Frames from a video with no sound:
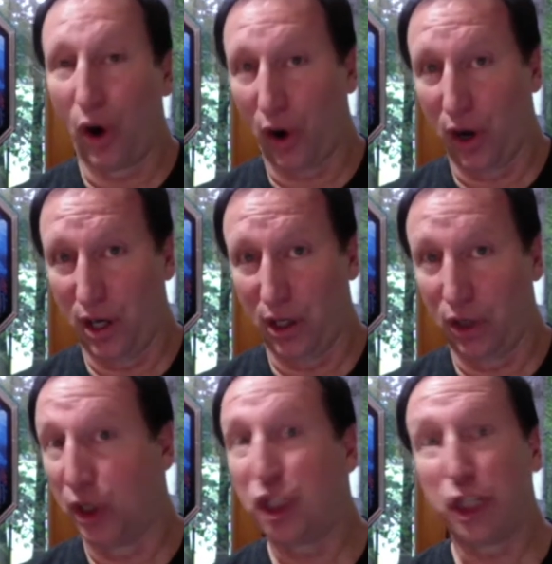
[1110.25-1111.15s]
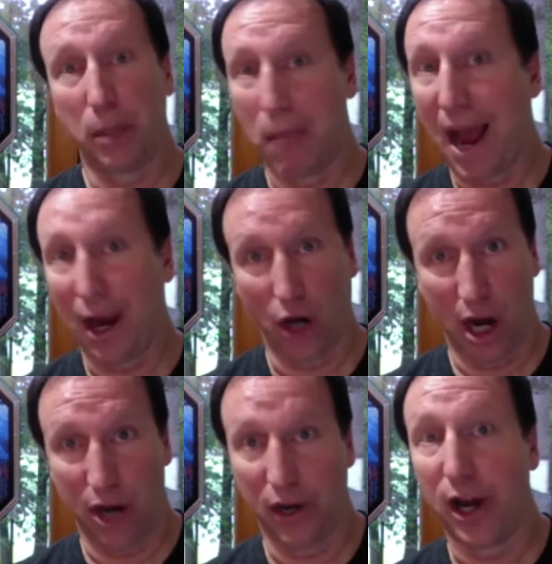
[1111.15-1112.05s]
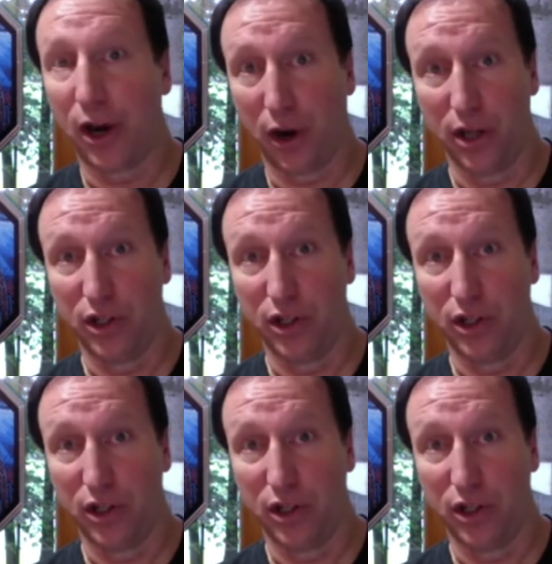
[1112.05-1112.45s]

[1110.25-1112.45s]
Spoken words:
in Christian background areas,